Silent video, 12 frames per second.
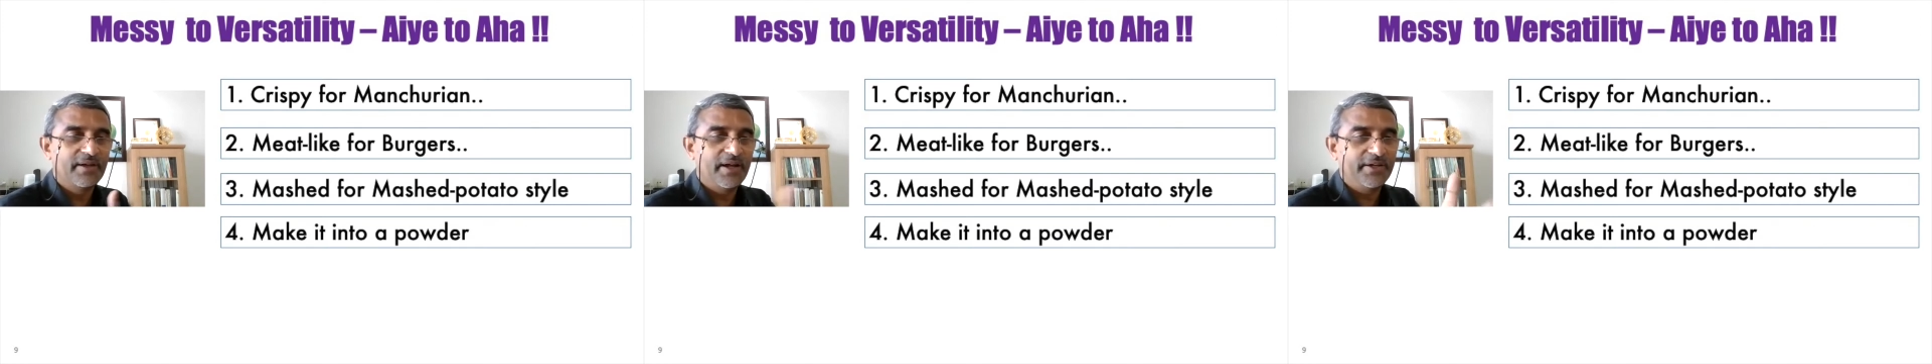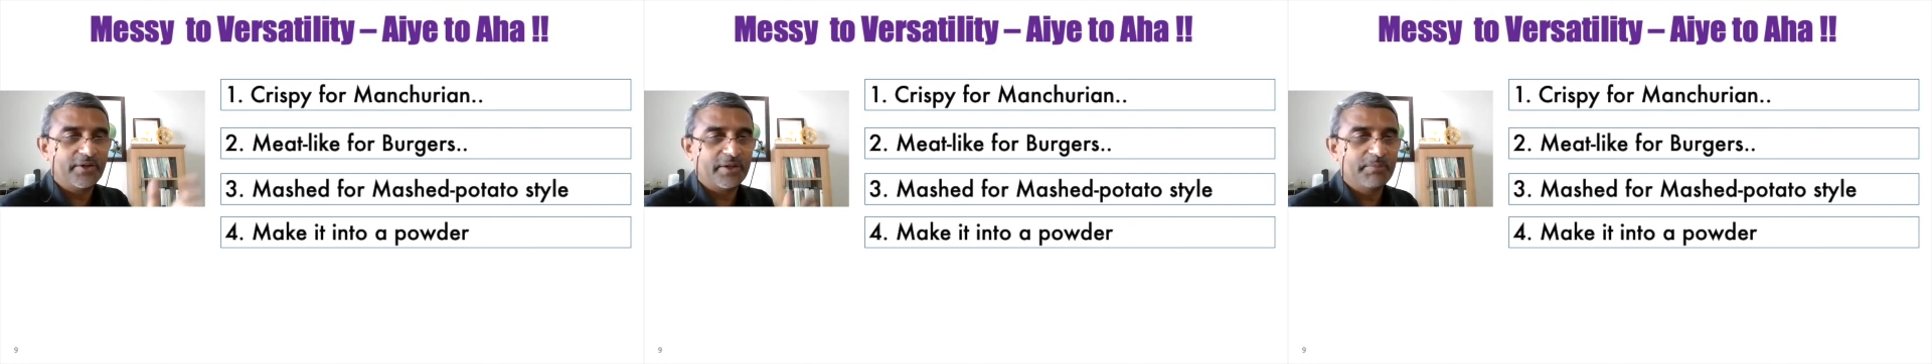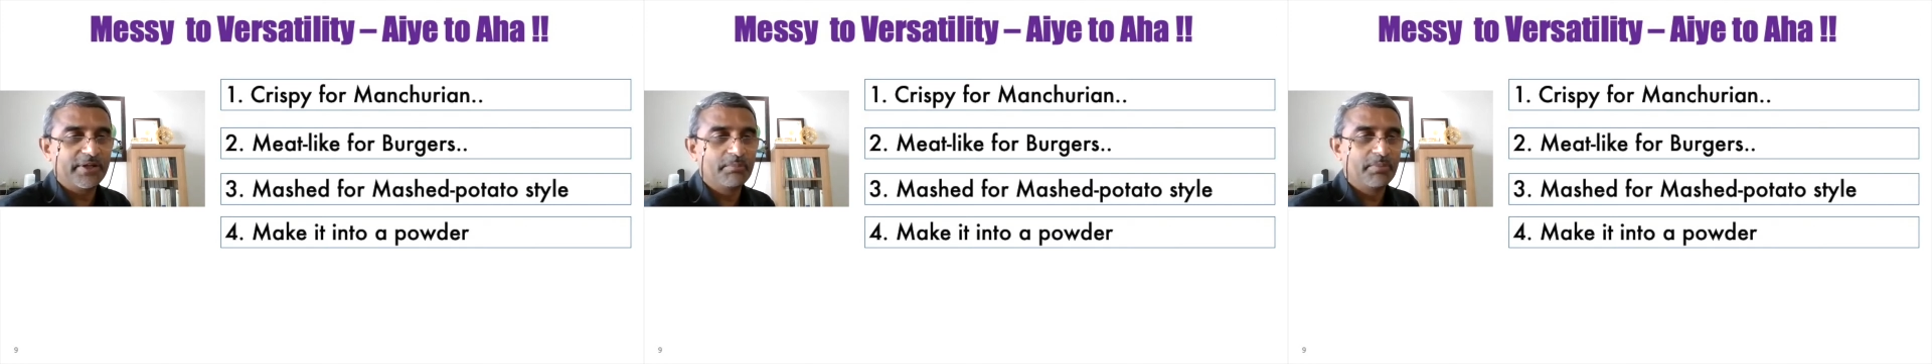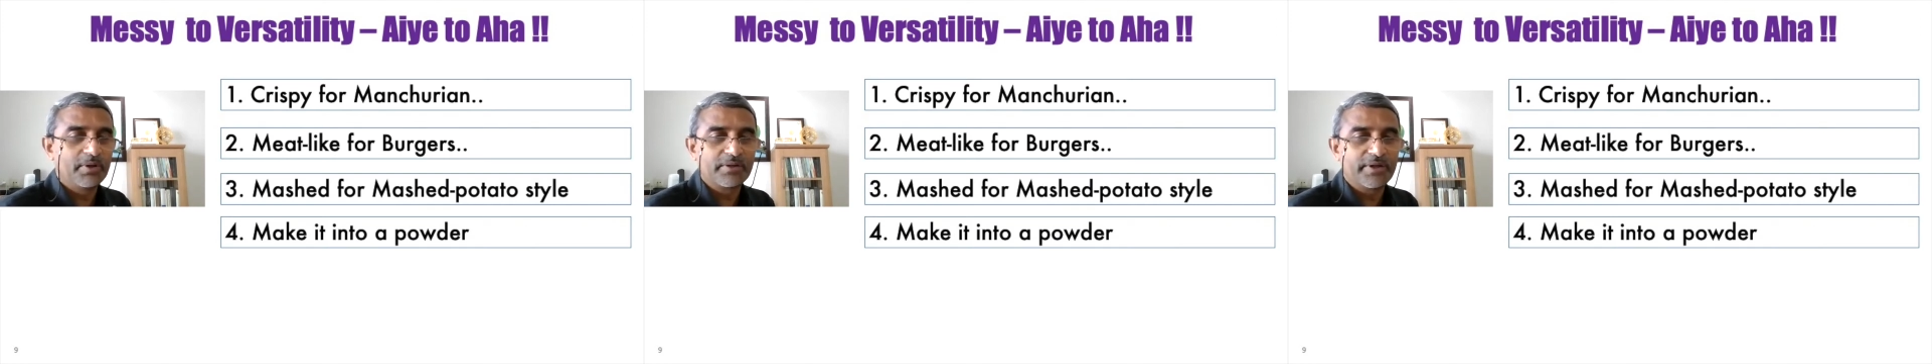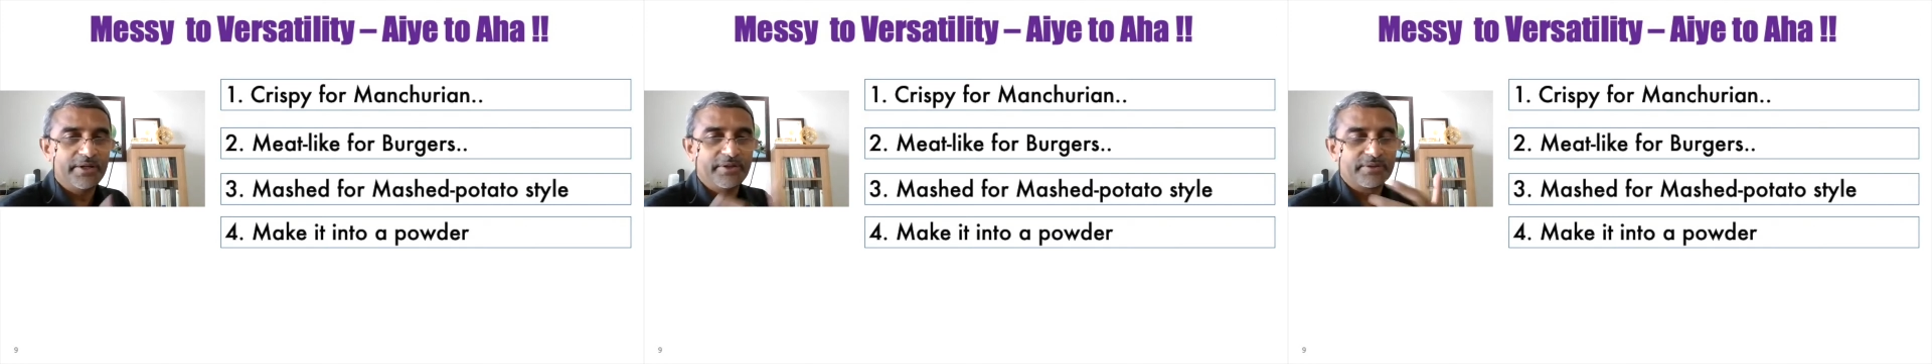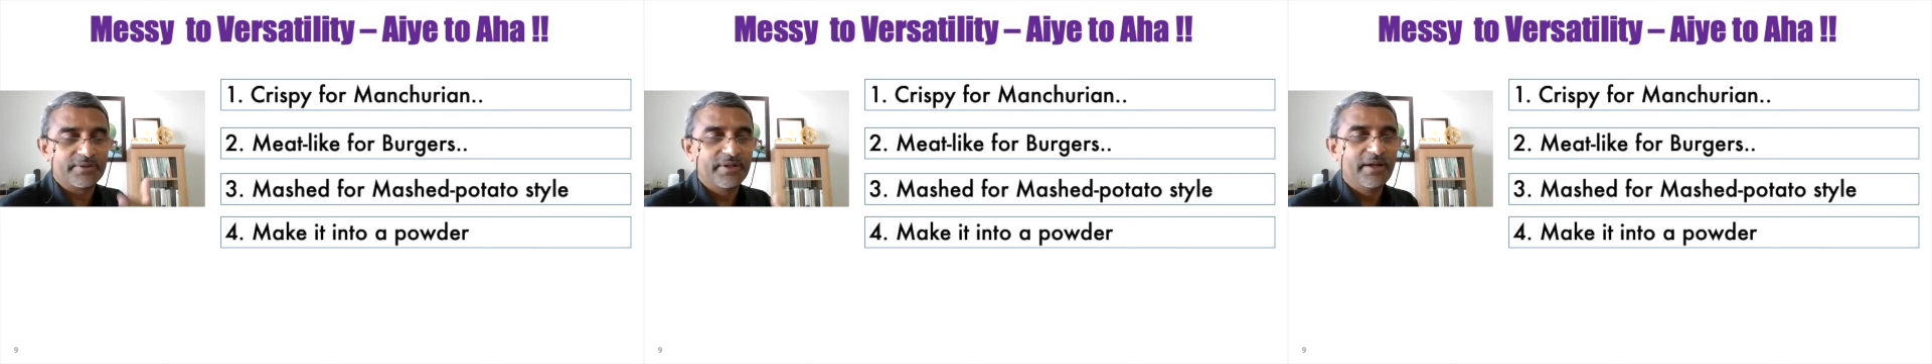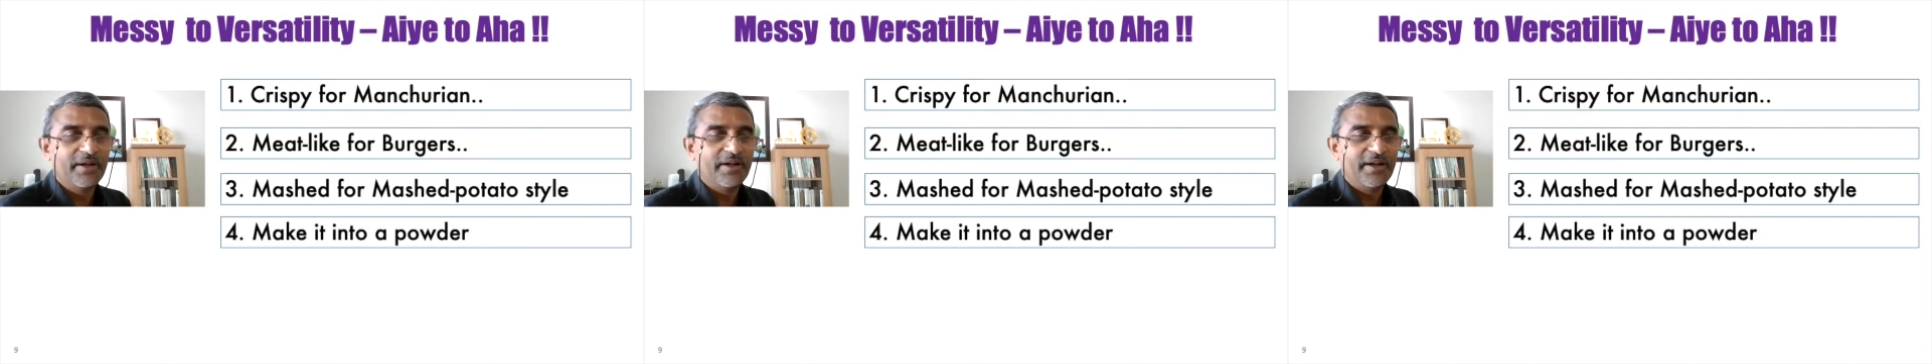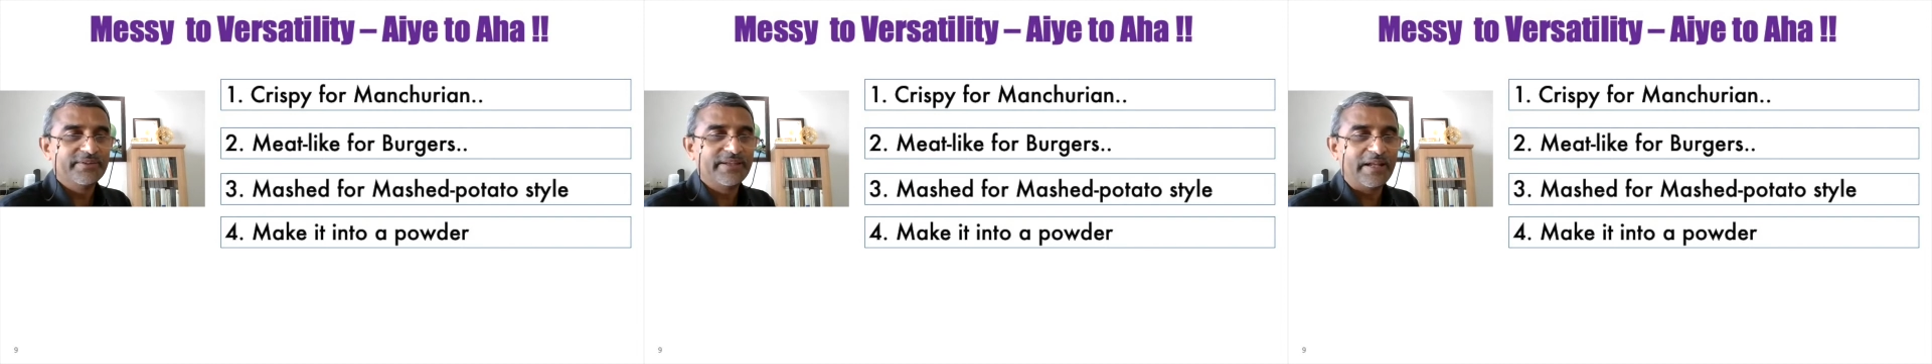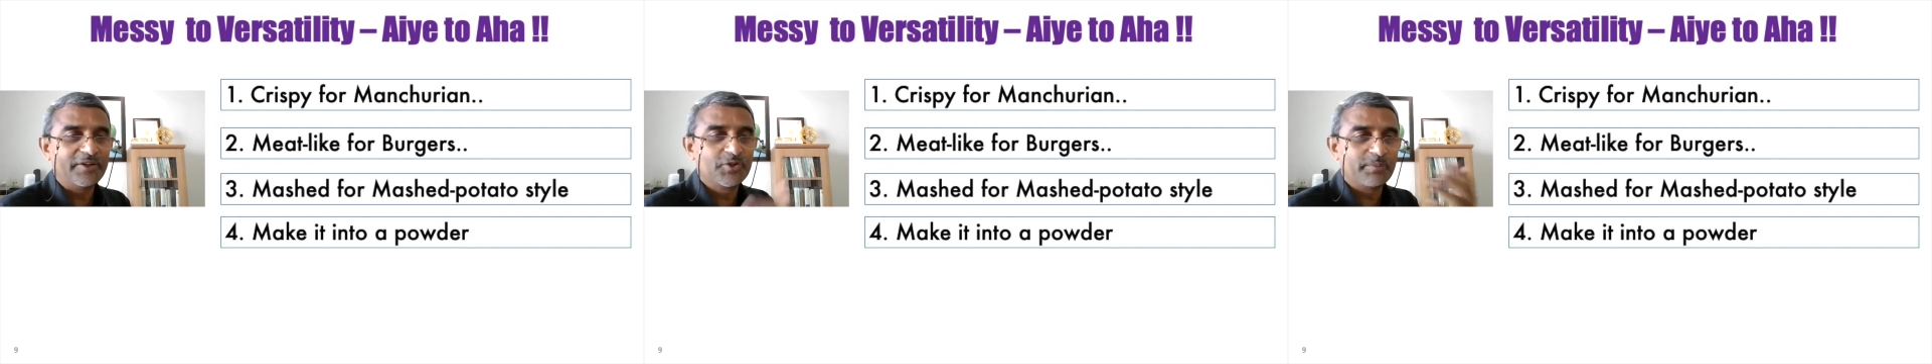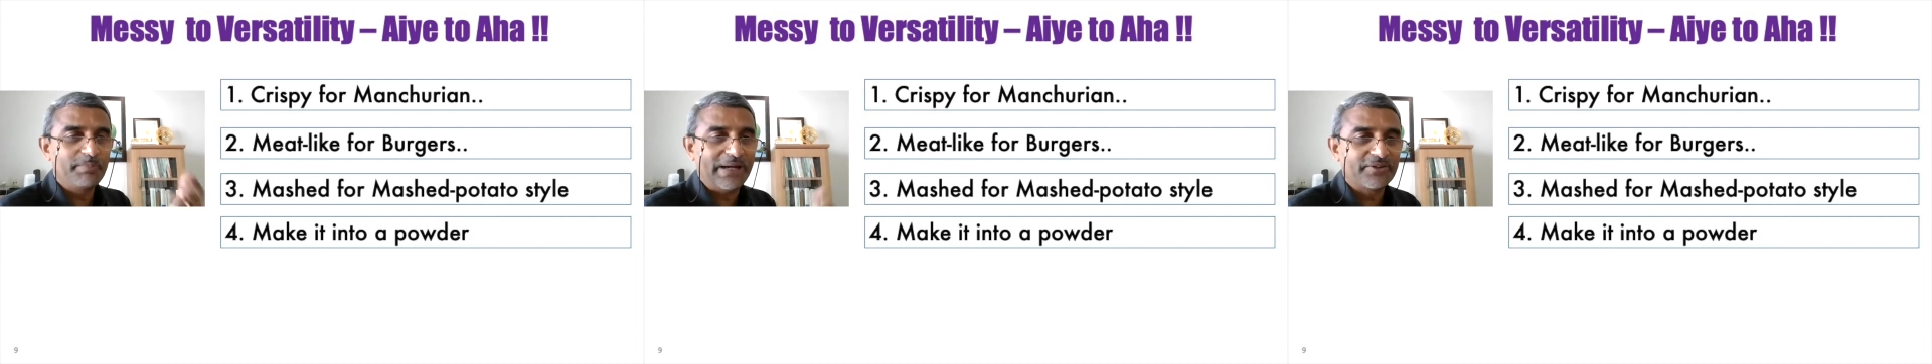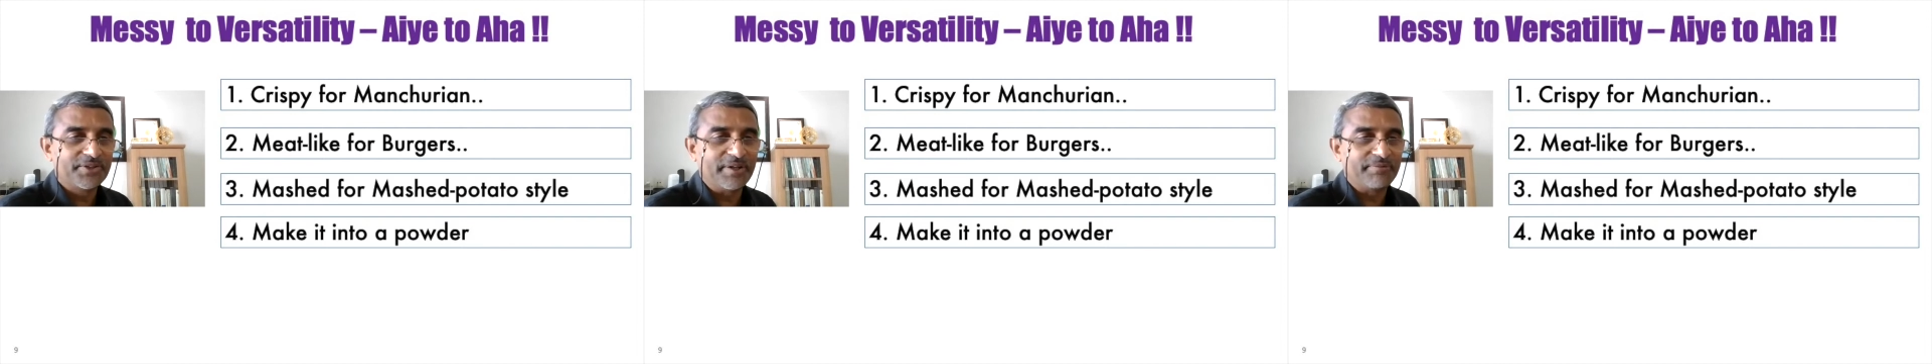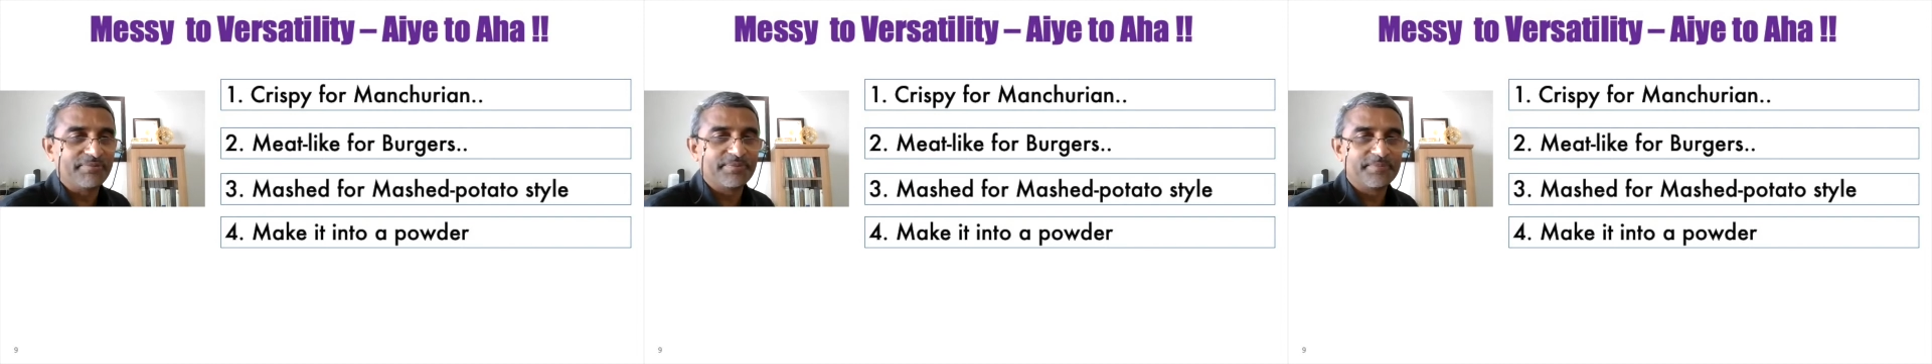and you can make your burger and you can. Then I took it back to the chef.